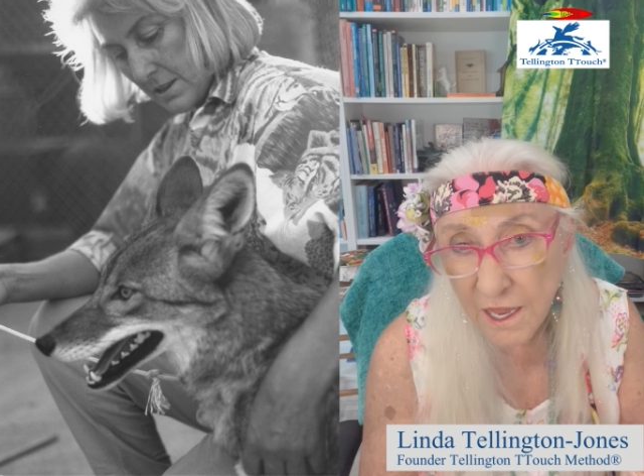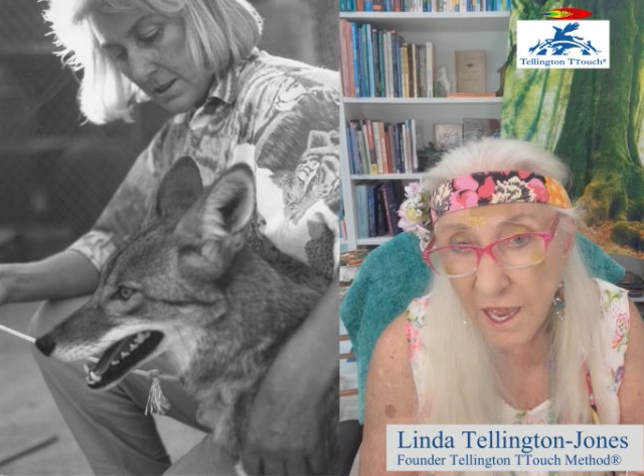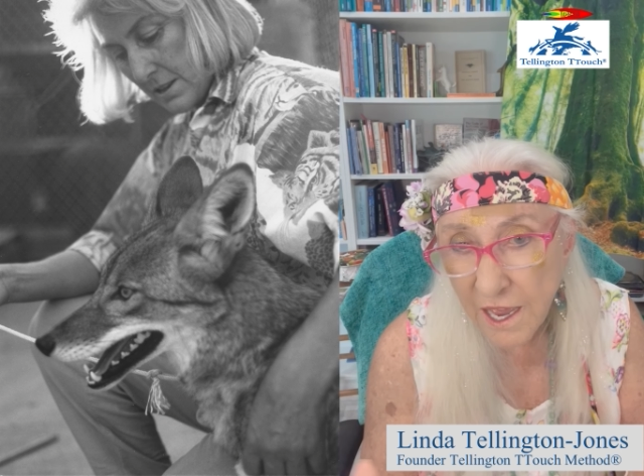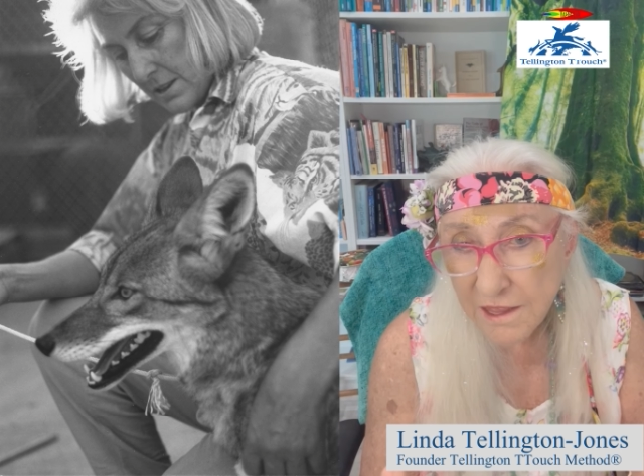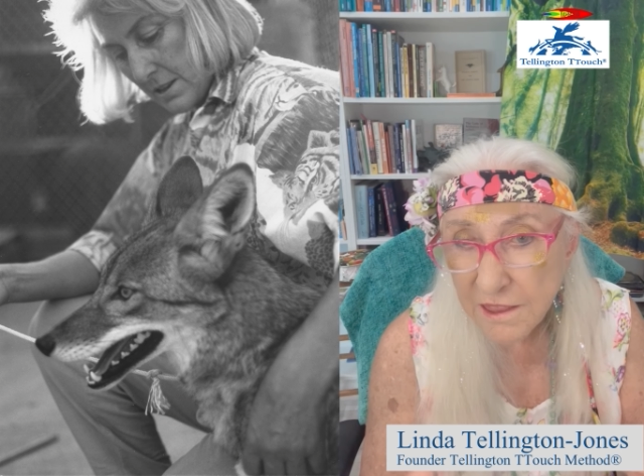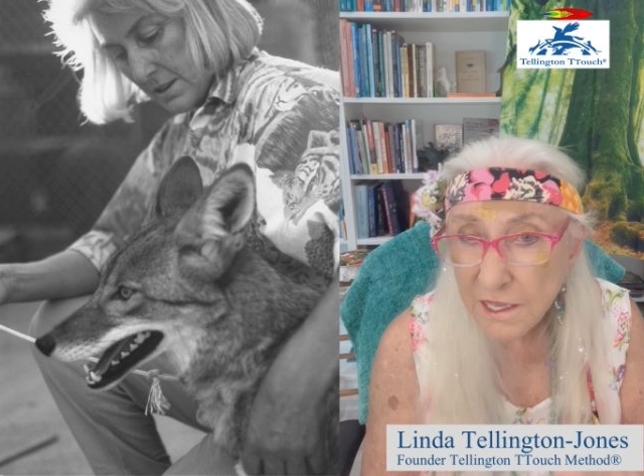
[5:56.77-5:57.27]

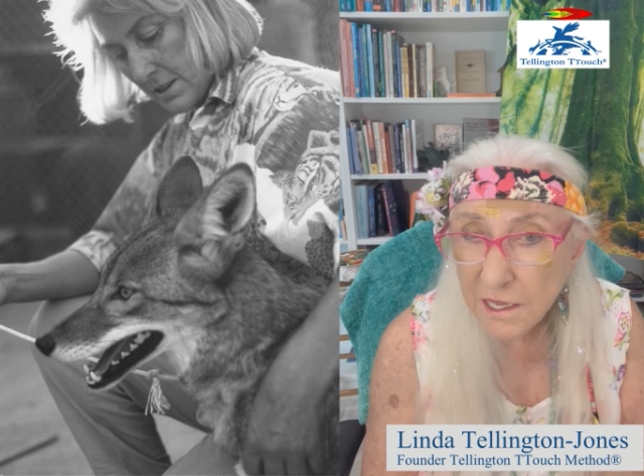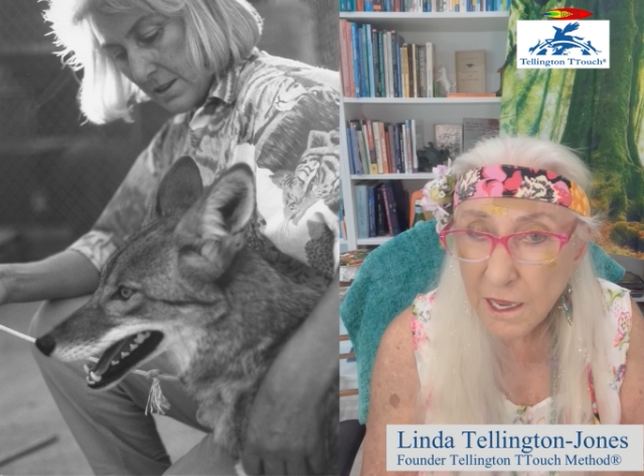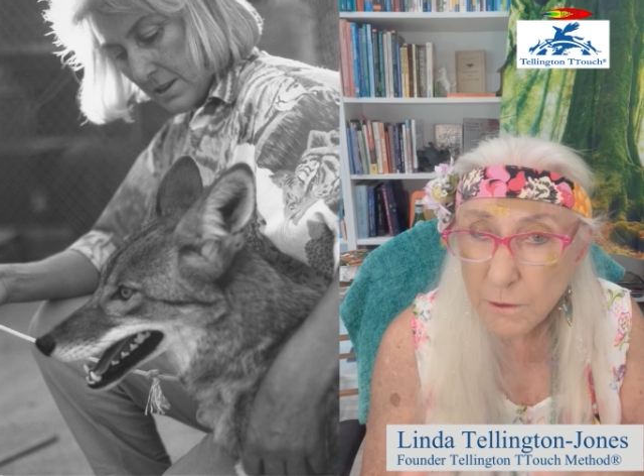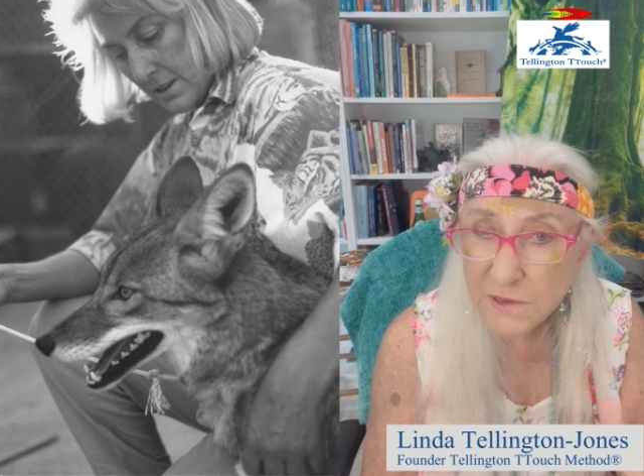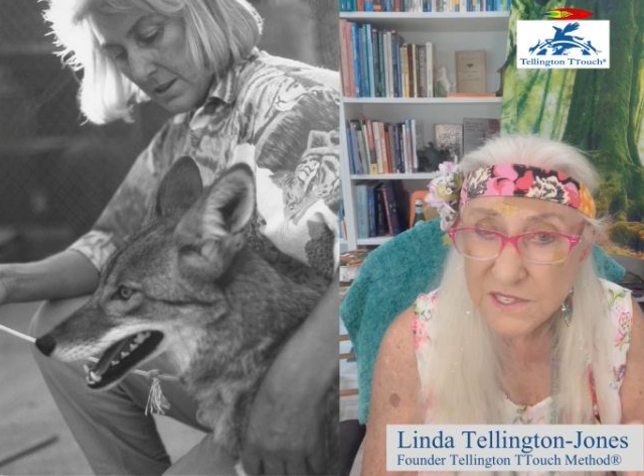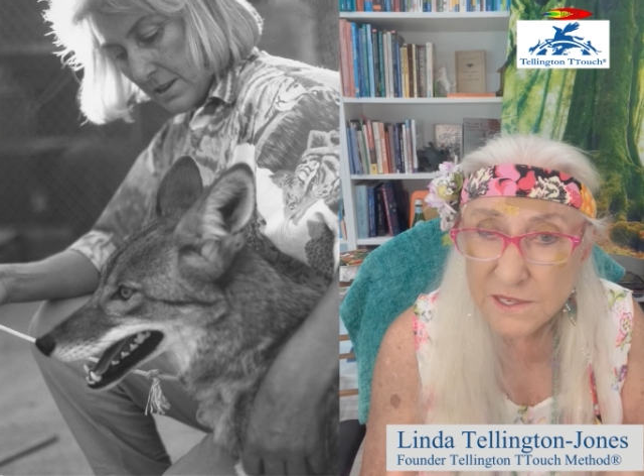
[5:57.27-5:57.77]
I think
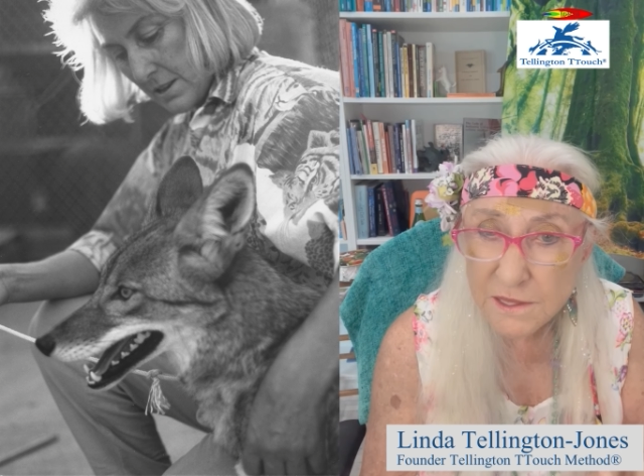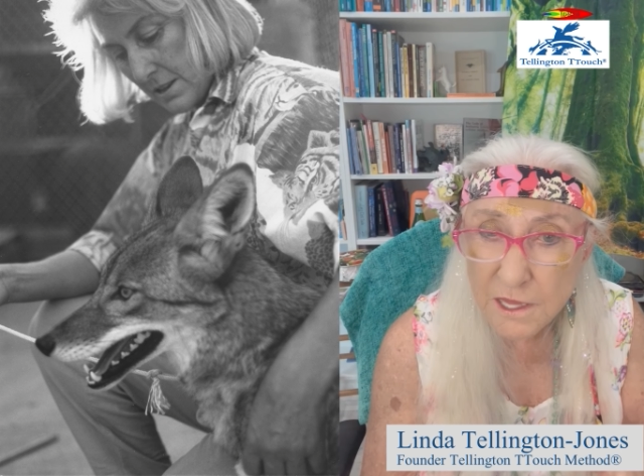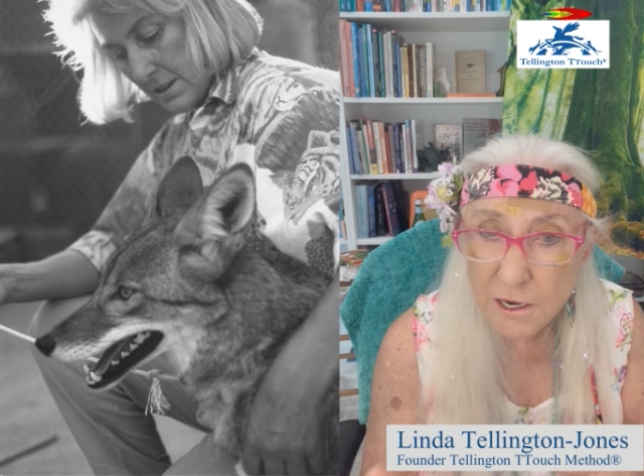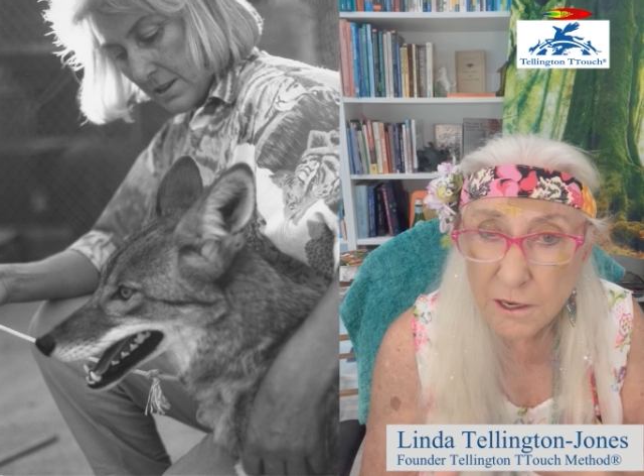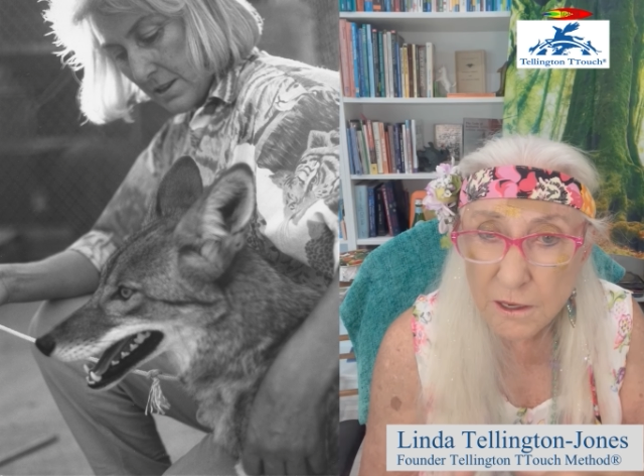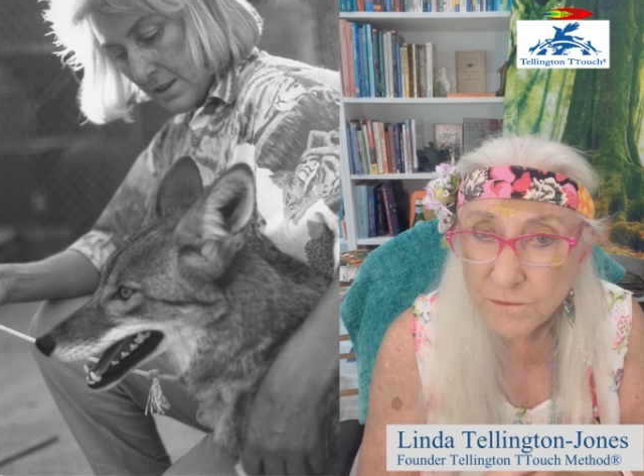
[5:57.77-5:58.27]
I was in
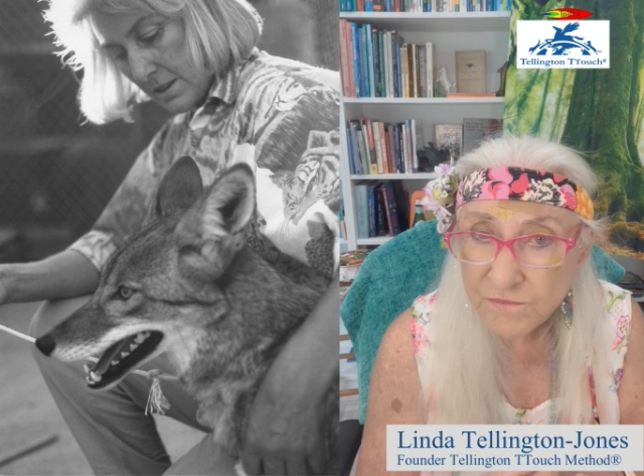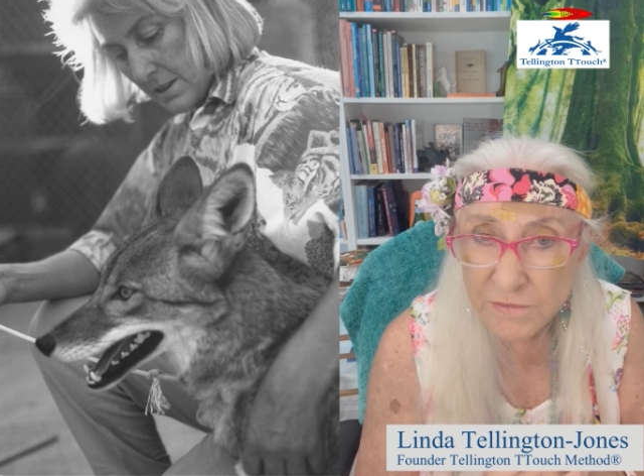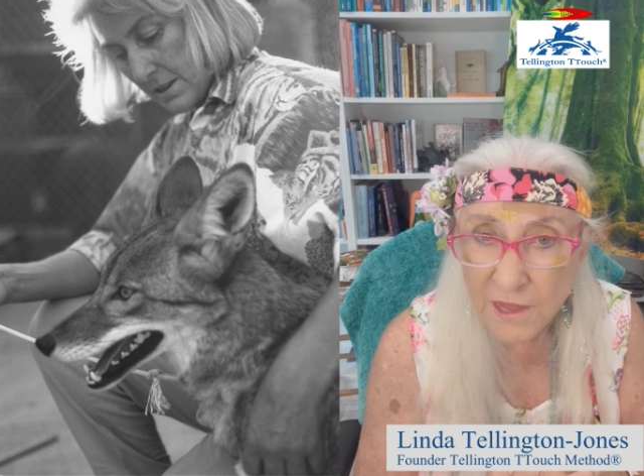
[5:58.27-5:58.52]
there